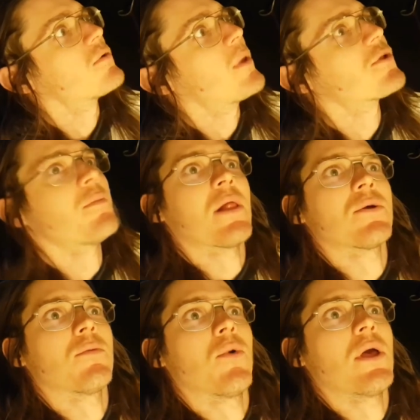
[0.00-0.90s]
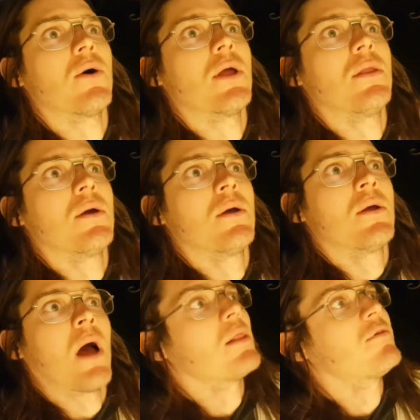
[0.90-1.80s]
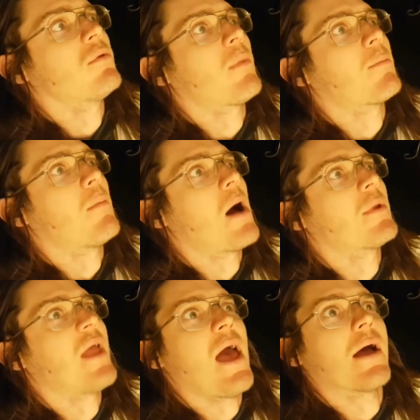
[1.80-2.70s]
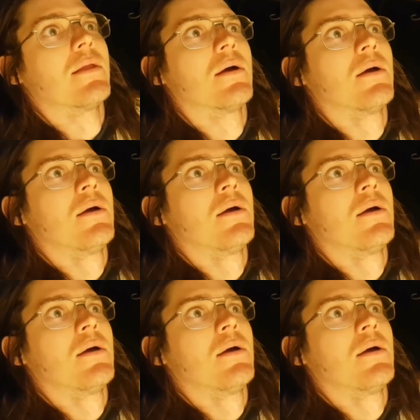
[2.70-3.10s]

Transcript: for much of my little boyhood, I lived with my mom and dad.